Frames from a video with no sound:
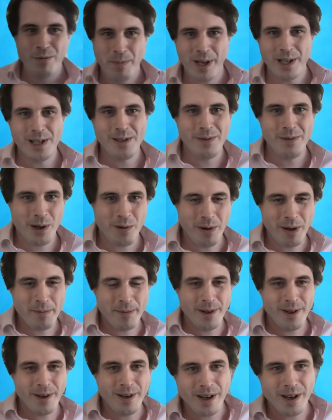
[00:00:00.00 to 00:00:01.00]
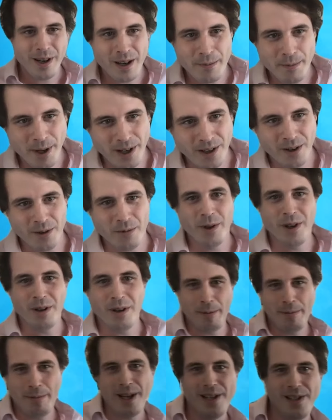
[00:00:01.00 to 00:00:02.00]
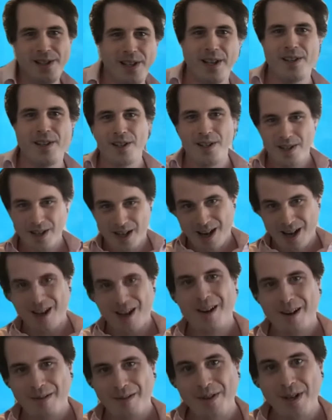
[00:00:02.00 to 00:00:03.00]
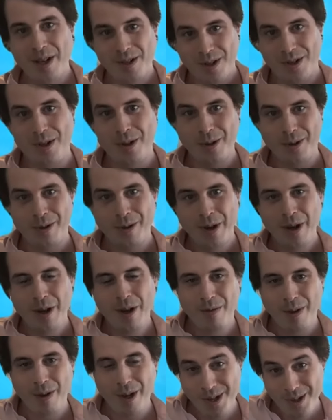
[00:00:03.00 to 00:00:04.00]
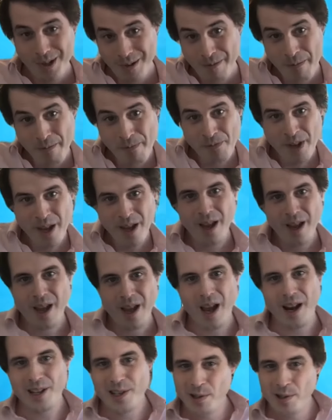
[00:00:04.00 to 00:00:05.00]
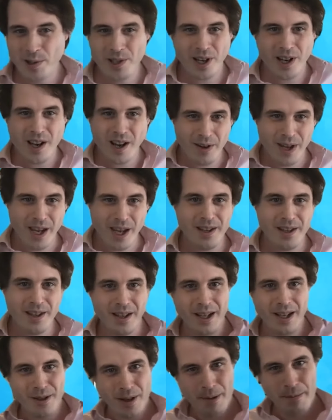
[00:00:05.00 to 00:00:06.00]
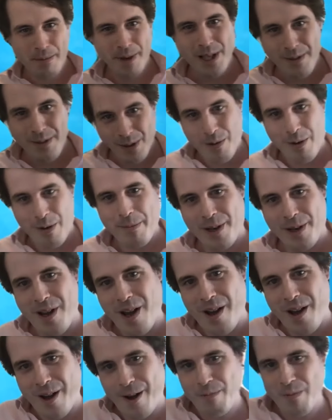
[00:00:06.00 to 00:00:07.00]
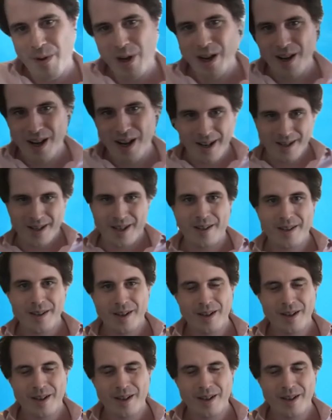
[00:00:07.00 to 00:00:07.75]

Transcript: bits of equipment, you might not want to replace that just to get a kind of digital version. And it's also kind of key that these bits of equipment are connected.